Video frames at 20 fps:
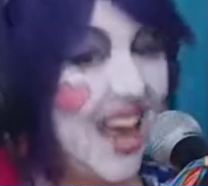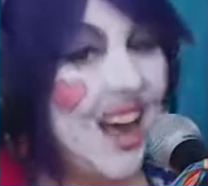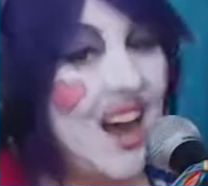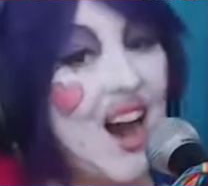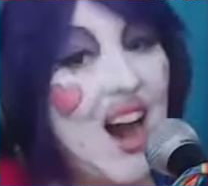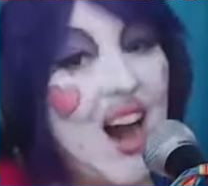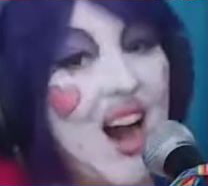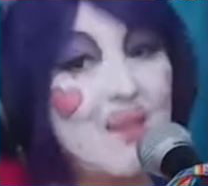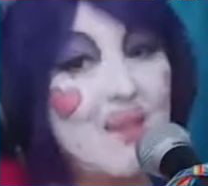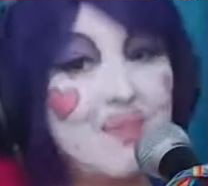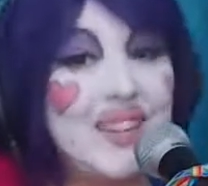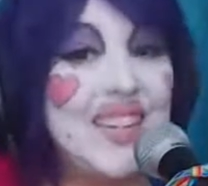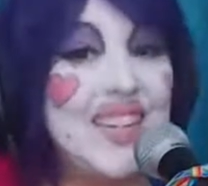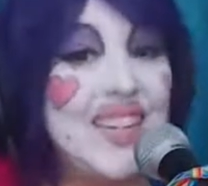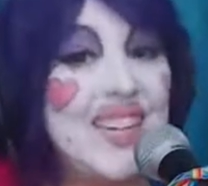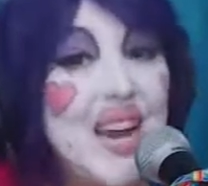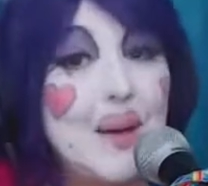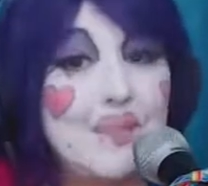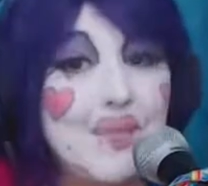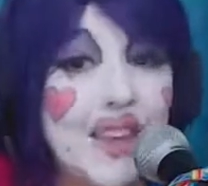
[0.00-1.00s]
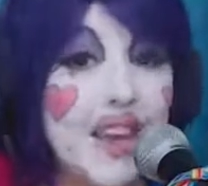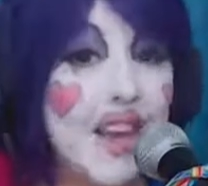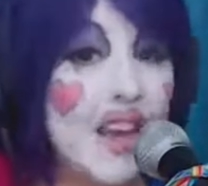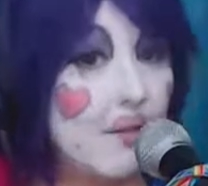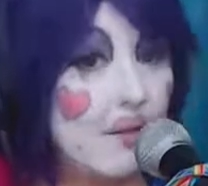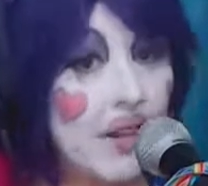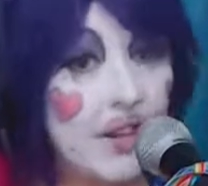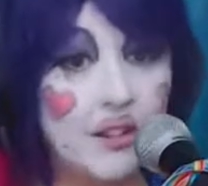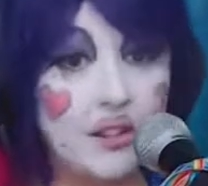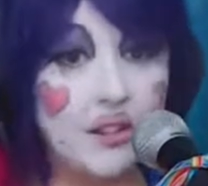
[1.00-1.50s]
Harpy up
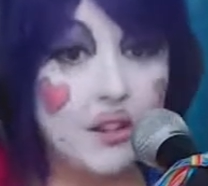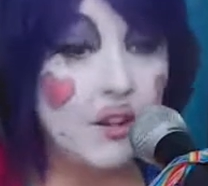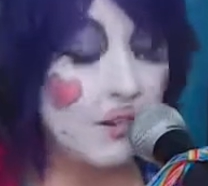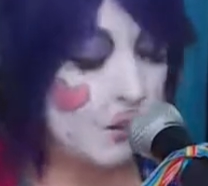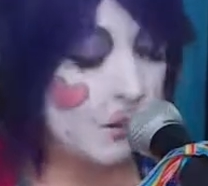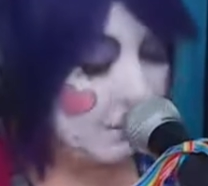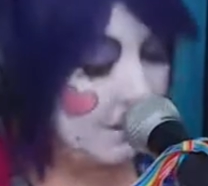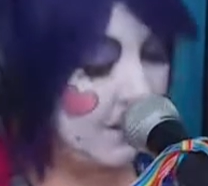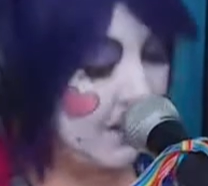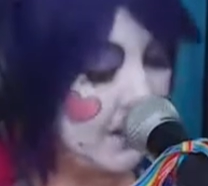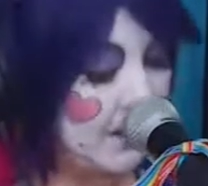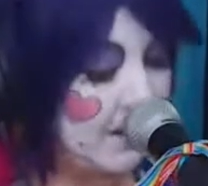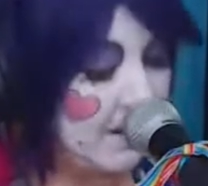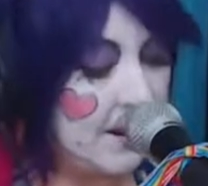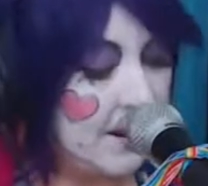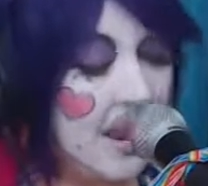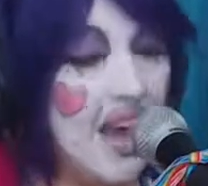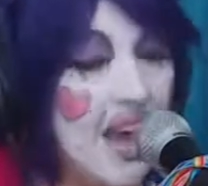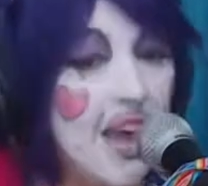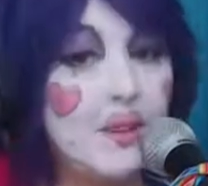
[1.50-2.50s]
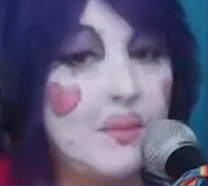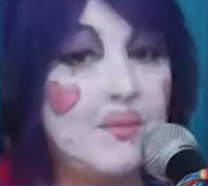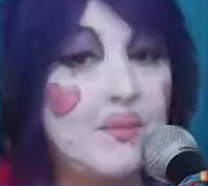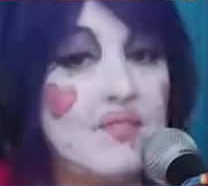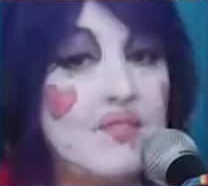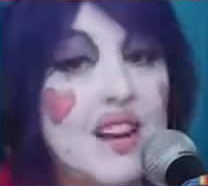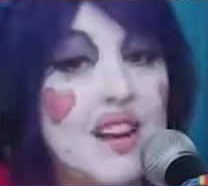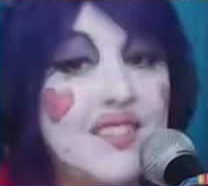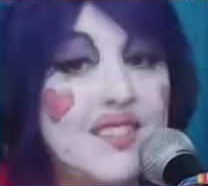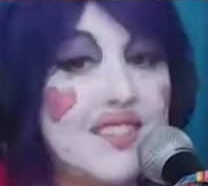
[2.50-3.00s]
there in your tree, your heavy
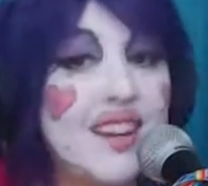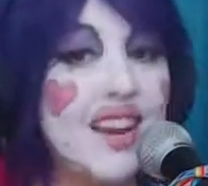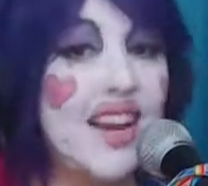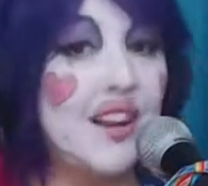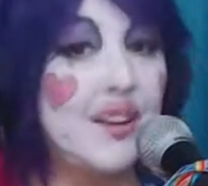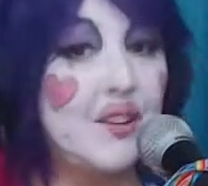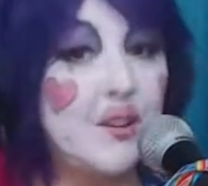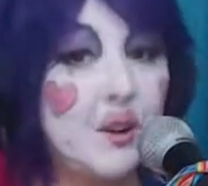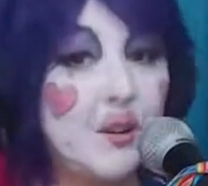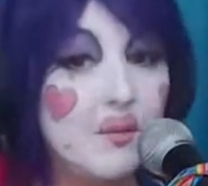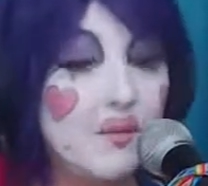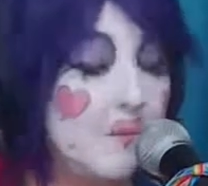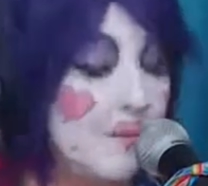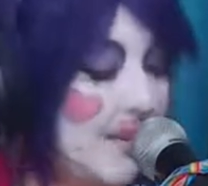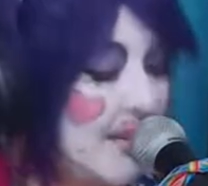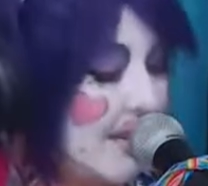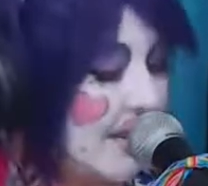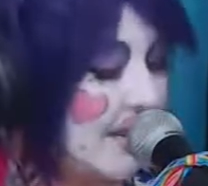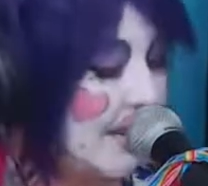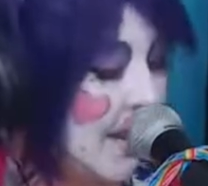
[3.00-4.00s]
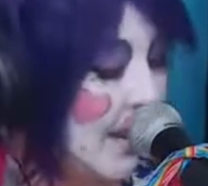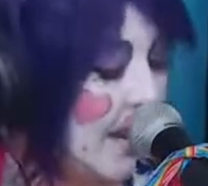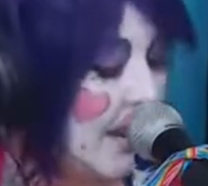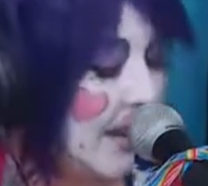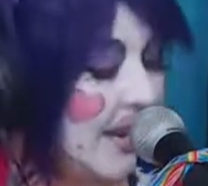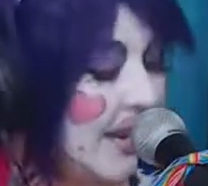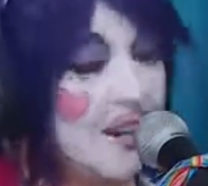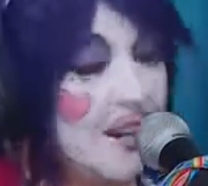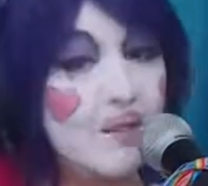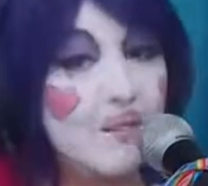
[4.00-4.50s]
breast hanging over me.
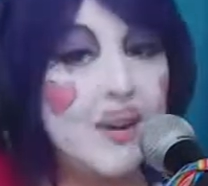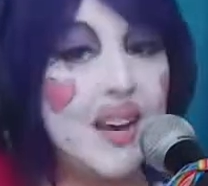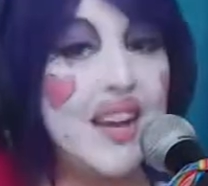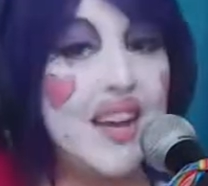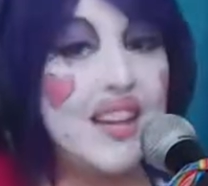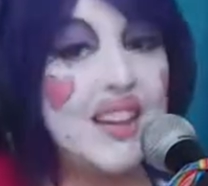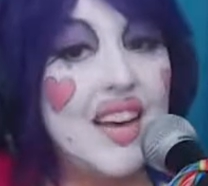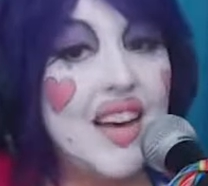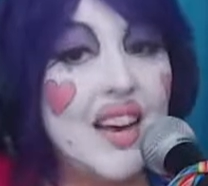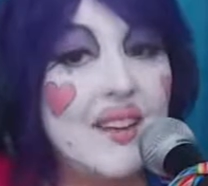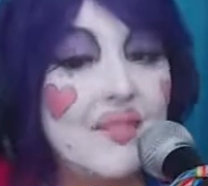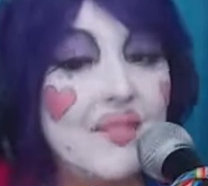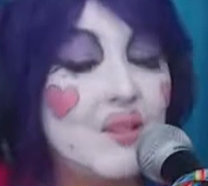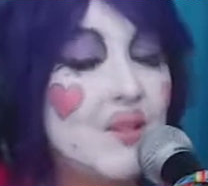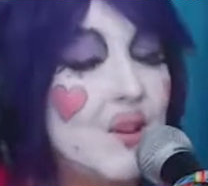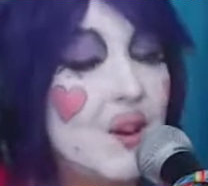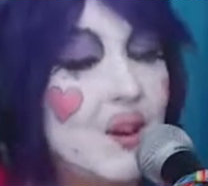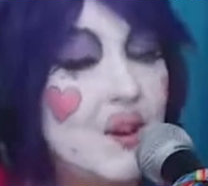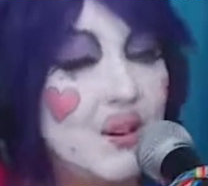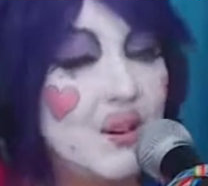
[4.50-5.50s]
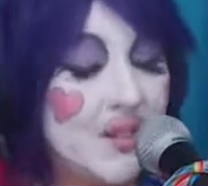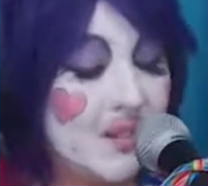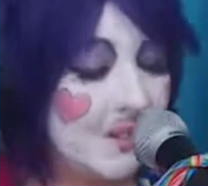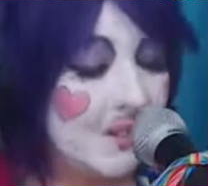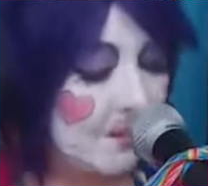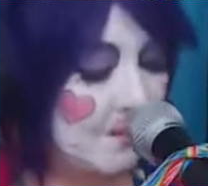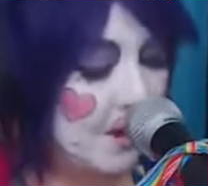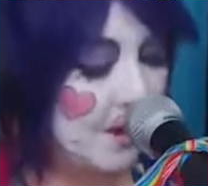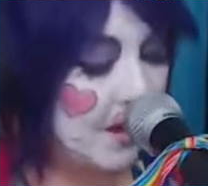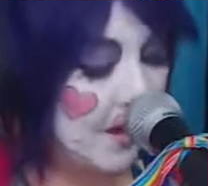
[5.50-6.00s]
Hear my love, I wrote
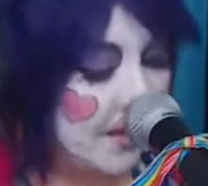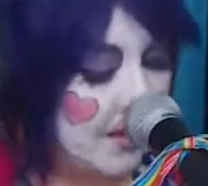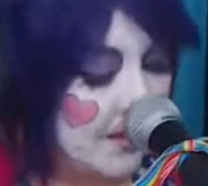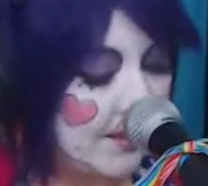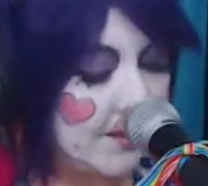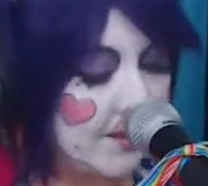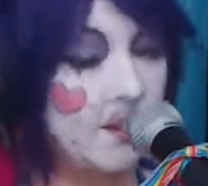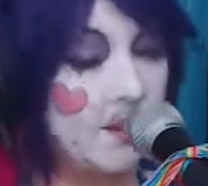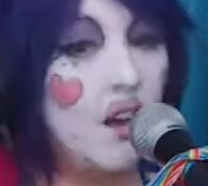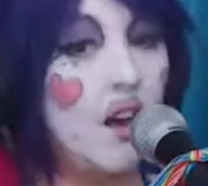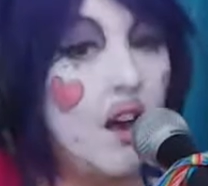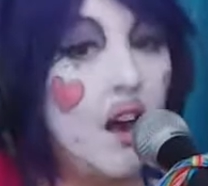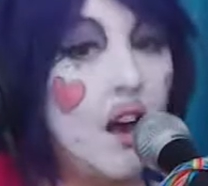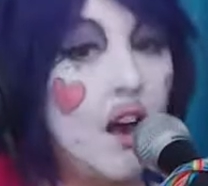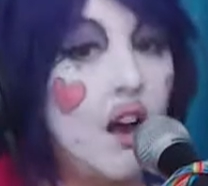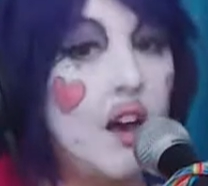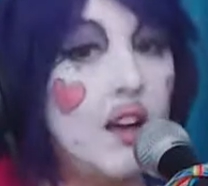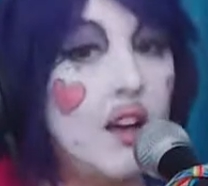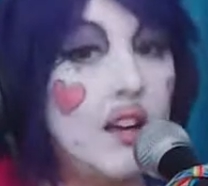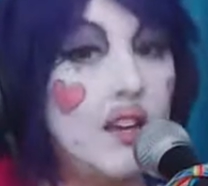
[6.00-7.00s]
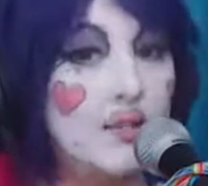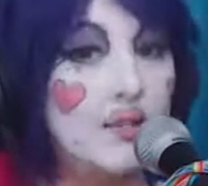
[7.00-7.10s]
you a song.